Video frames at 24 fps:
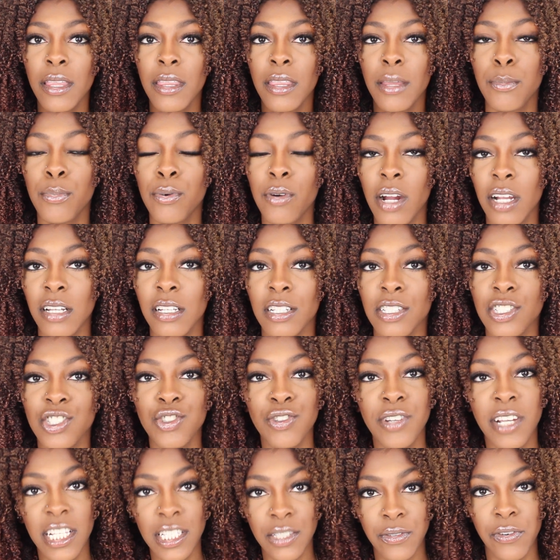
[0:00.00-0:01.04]
the product
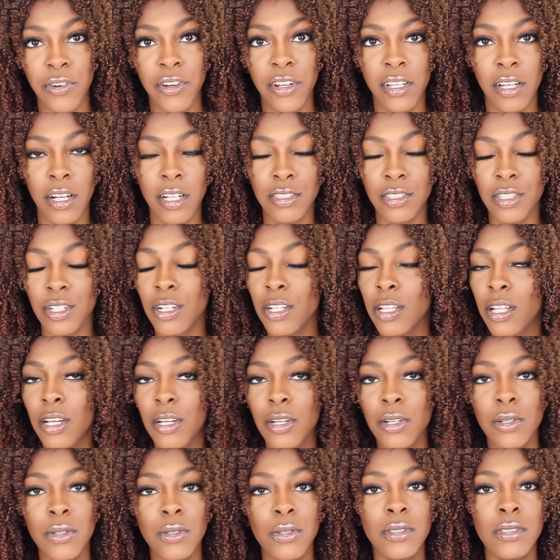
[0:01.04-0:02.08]
transferring onto
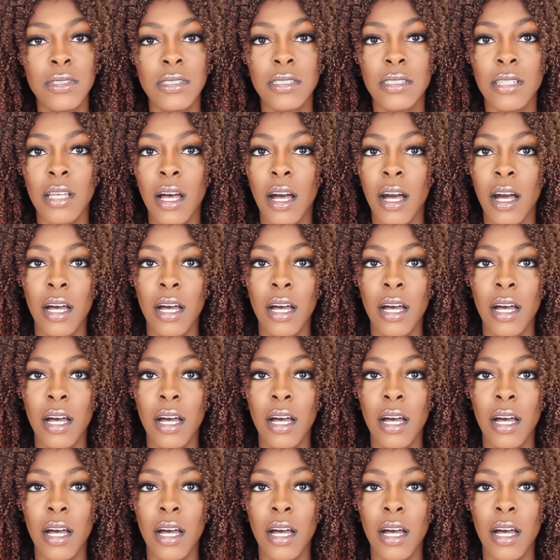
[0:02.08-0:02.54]
clothes,